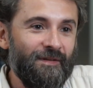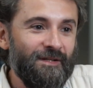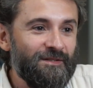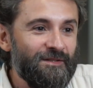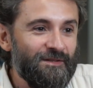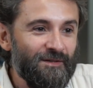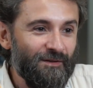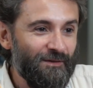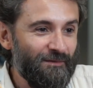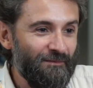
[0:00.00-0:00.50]

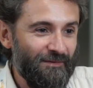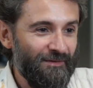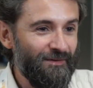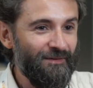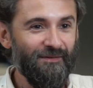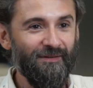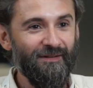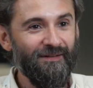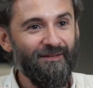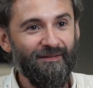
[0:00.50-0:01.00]

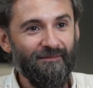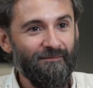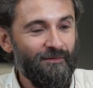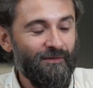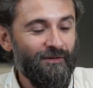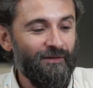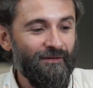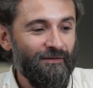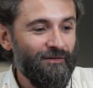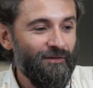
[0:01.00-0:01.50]

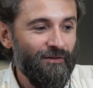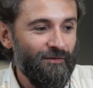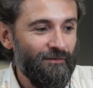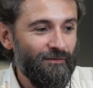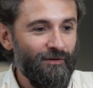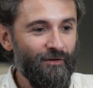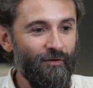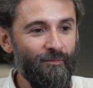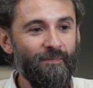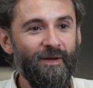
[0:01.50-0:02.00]

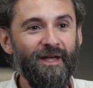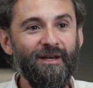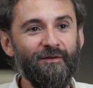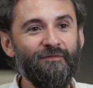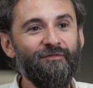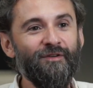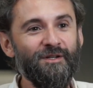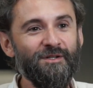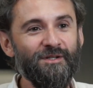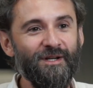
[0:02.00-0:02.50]
no better
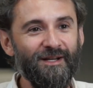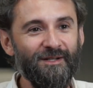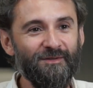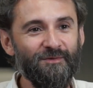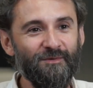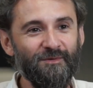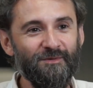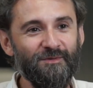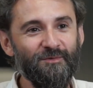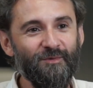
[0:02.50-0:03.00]
fungi
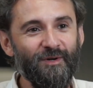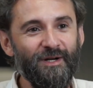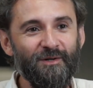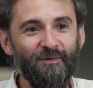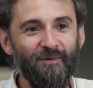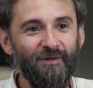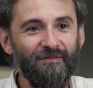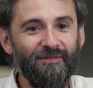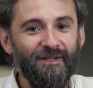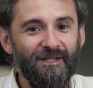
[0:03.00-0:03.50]
to work
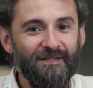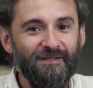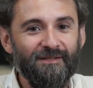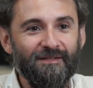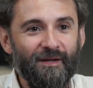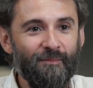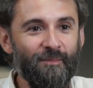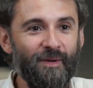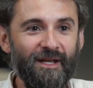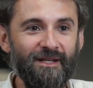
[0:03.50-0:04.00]
with. That's
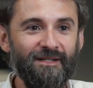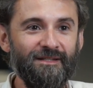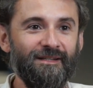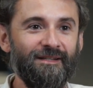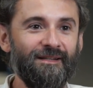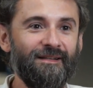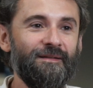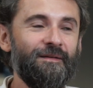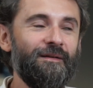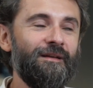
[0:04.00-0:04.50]

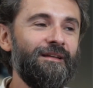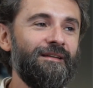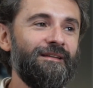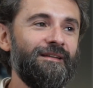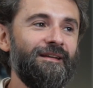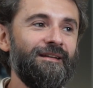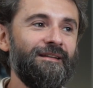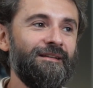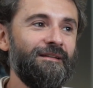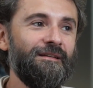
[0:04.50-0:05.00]
amazing. And
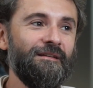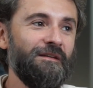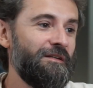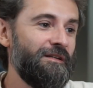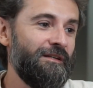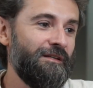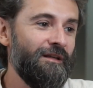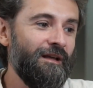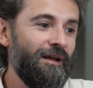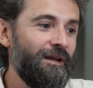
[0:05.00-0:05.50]
then
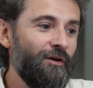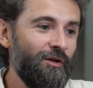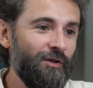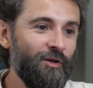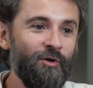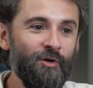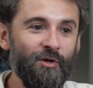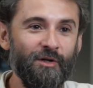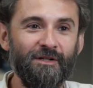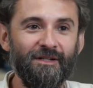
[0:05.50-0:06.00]
I got
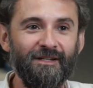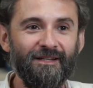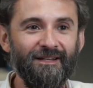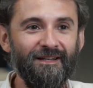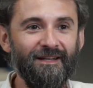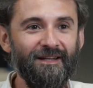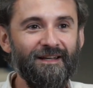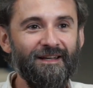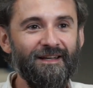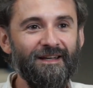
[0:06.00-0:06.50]
hooked.
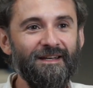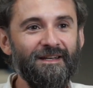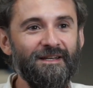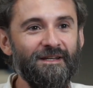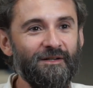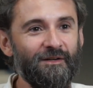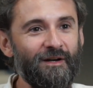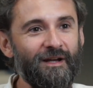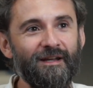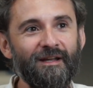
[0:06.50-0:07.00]
And
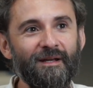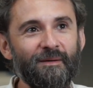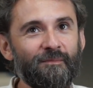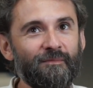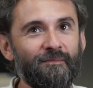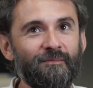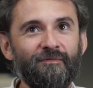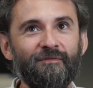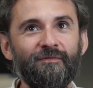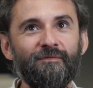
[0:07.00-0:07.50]
here I
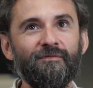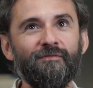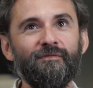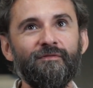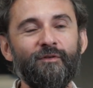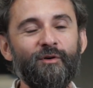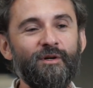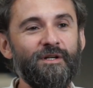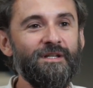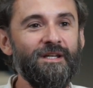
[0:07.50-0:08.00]
am
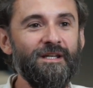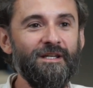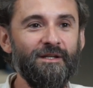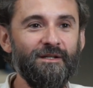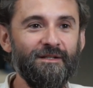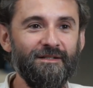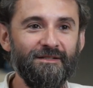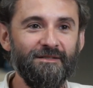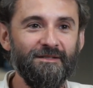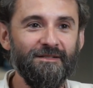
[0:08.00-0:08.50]
14
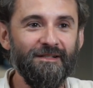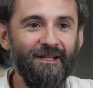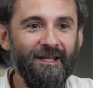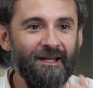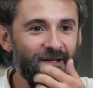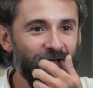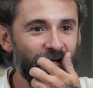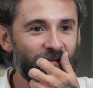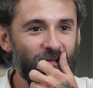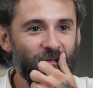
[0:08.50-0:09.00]
years
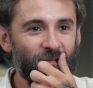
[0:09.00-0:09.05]
later,